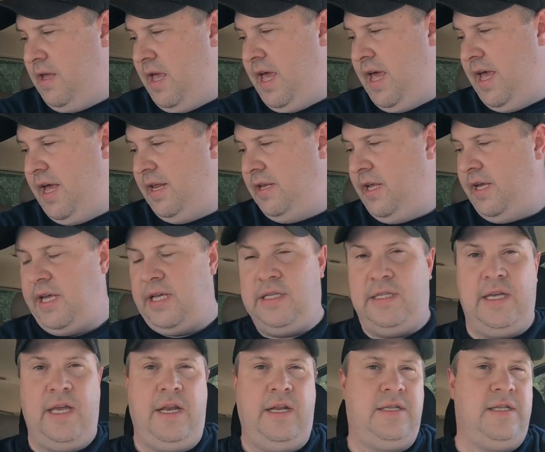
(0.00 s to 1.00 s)
and like I
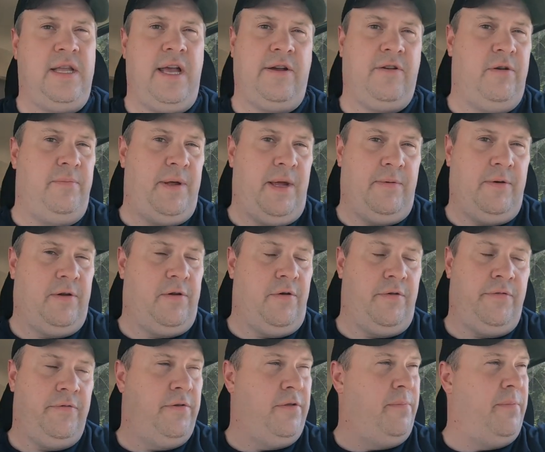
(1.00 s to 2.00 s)
said, it's not going to be able to go
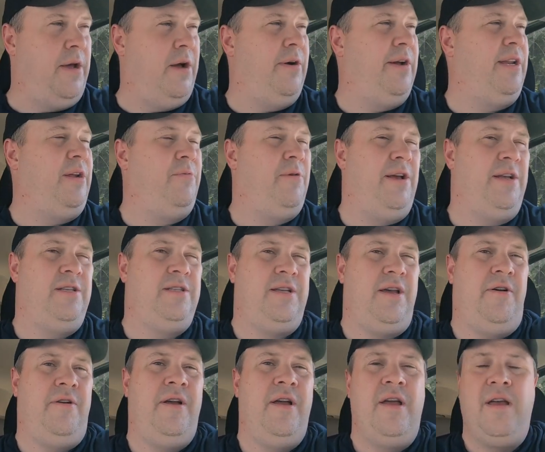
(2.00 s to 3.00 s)
through the mail anyway,
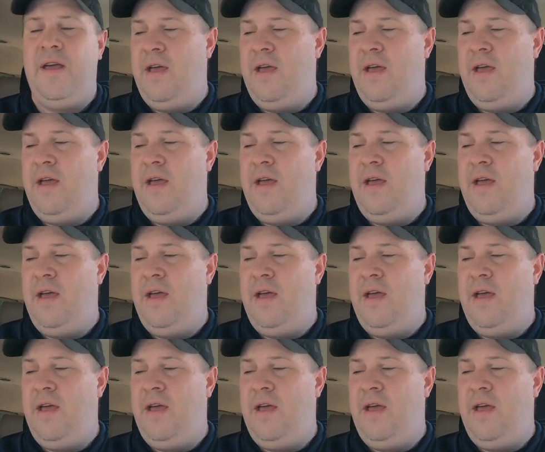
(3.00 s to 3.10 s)
so